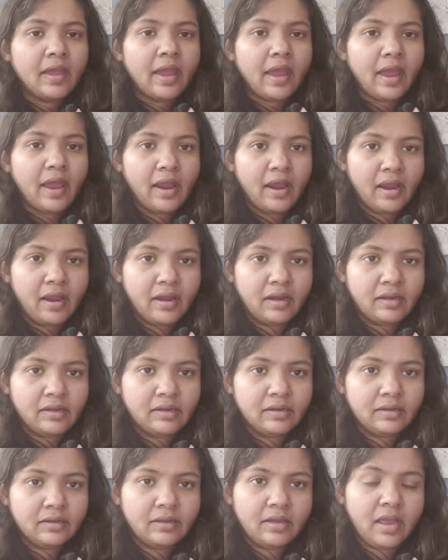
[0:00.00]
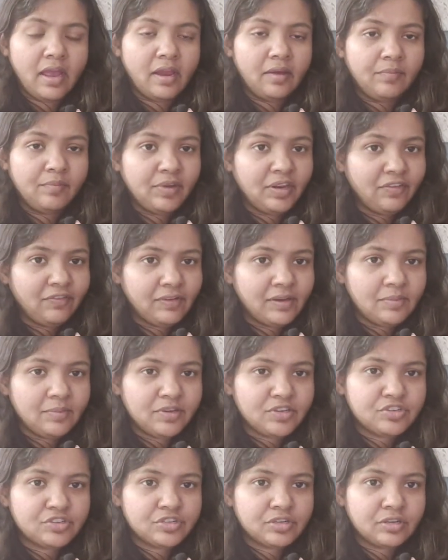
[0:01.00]
and I briefly
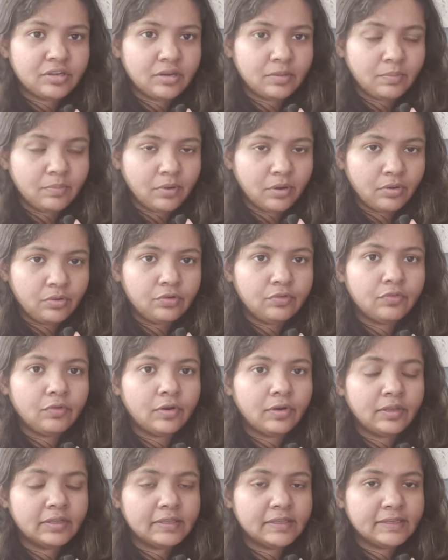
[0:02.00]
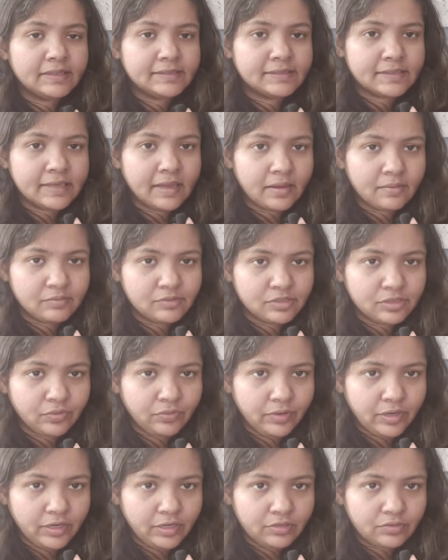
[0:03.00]
mentioned about what are the exams you
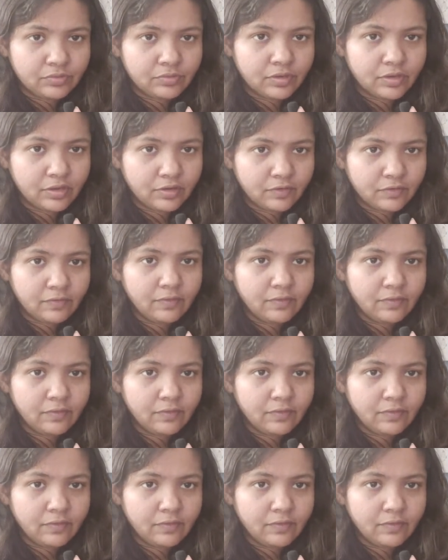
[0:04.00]
need to give